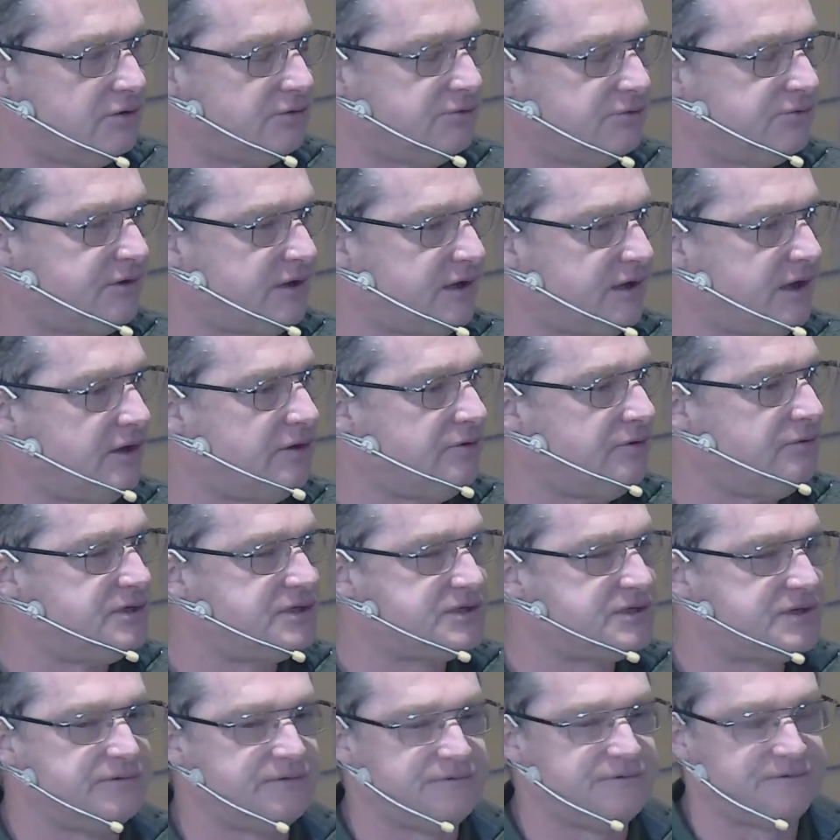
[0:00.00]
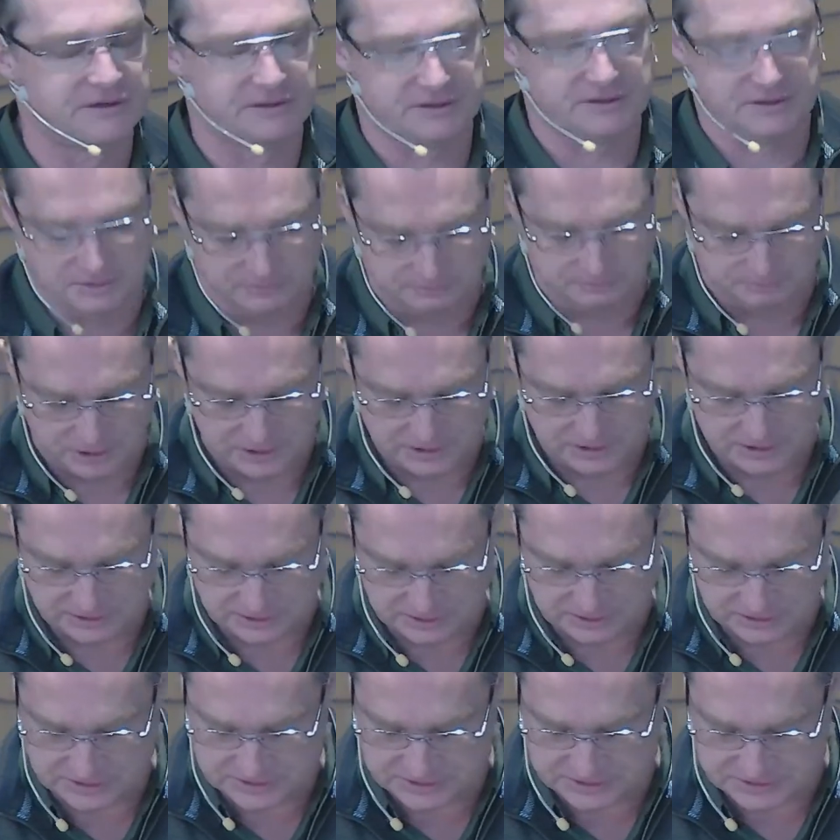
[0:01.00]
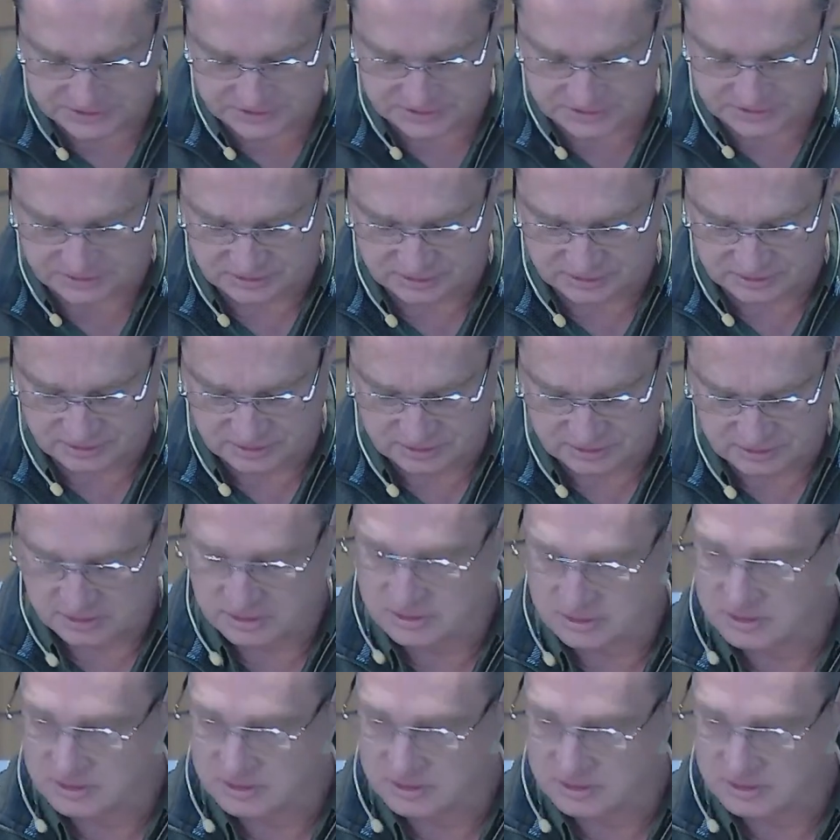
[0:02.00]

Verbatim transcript: a whole dough is infected by yeast,